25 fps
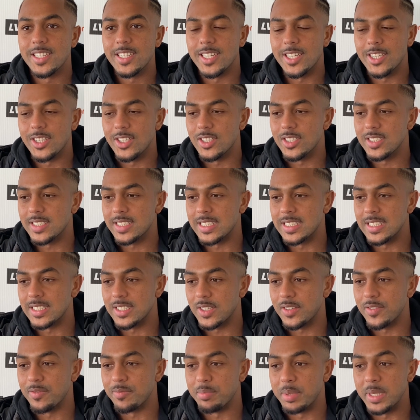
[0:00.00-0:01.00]
And like,
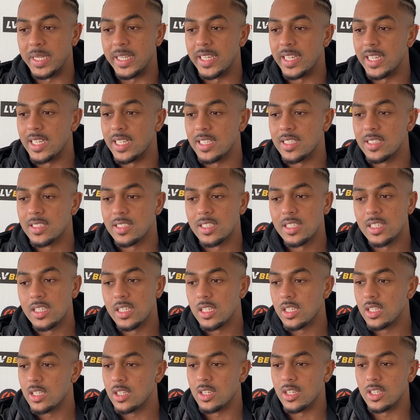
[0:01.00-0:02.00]
since I've been here,
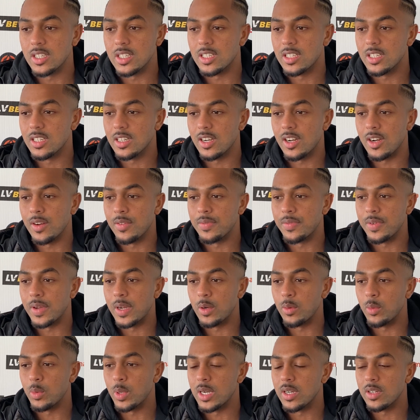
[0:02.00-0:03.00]
like, I
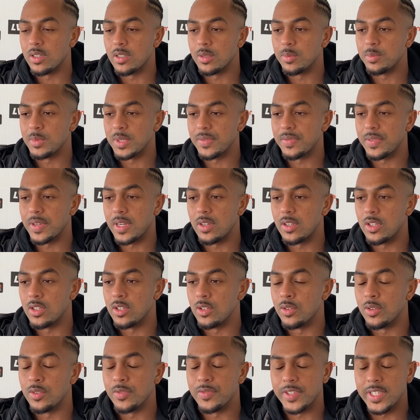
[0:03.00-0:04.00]
felt welcomed, I felt
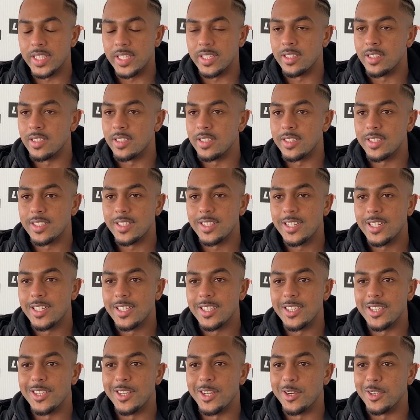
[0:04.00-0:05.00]
loved, and
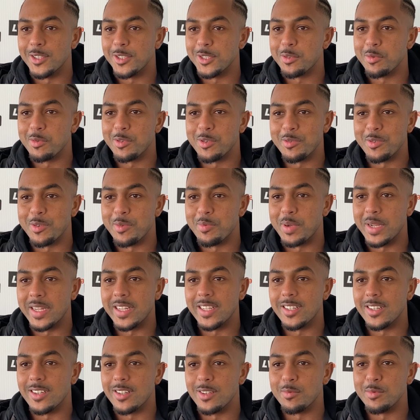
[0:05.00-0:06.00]
you know, I just want to
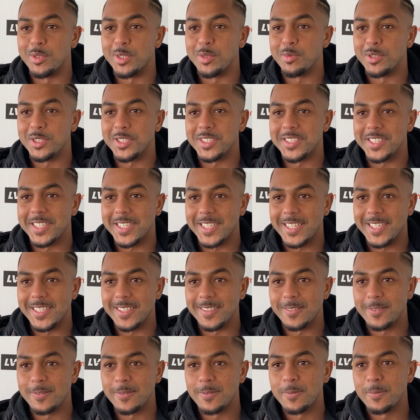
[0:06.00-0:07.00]
replay the club as much as I
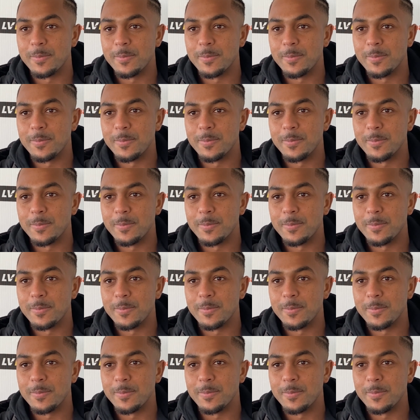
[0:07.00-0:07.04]
can.